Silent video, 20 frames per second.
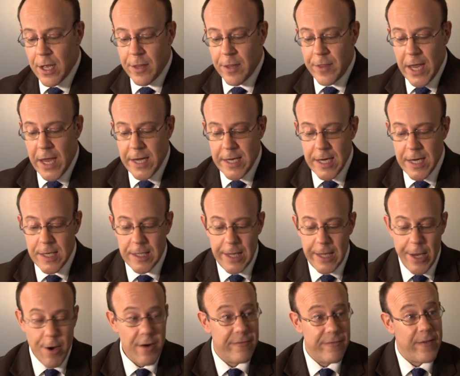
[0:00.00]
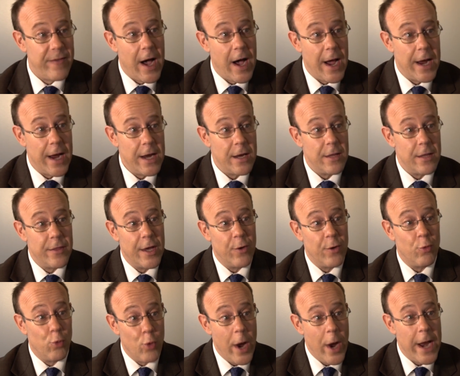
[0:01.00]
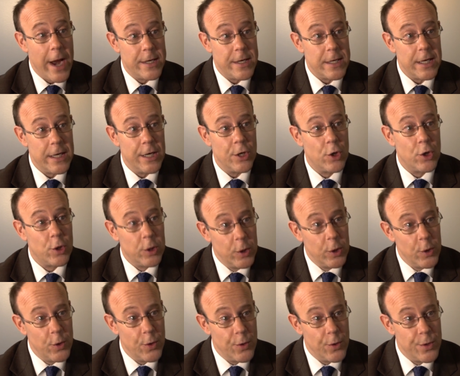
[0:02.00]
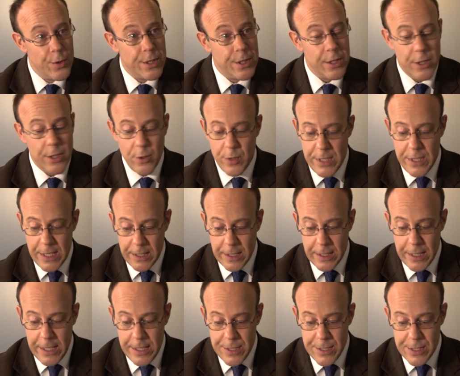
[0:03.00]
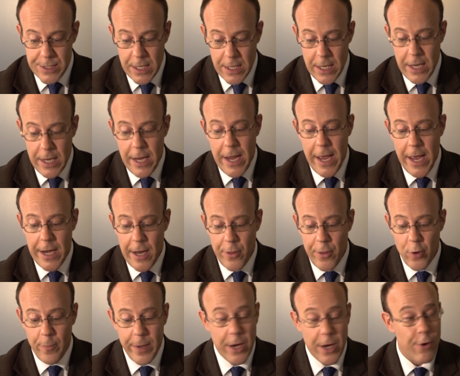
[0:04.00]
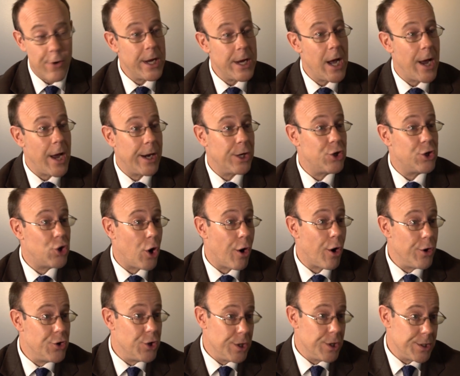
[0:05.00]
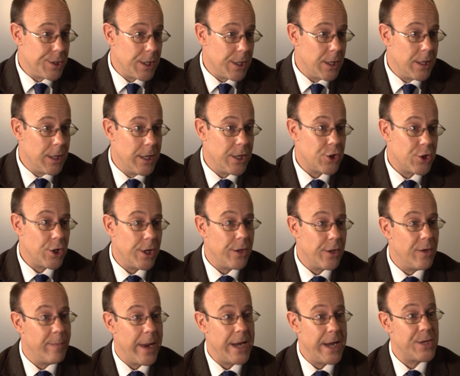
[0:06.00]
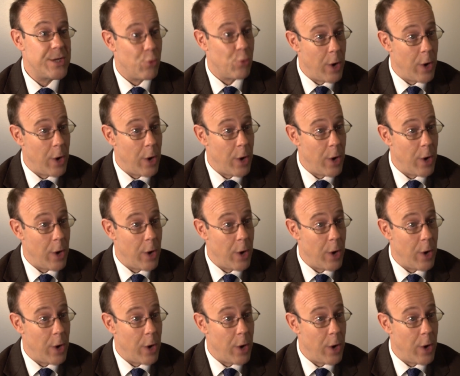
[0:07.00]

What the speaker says: They did clarify that rent includes utilities and other periodic charges in addition to the base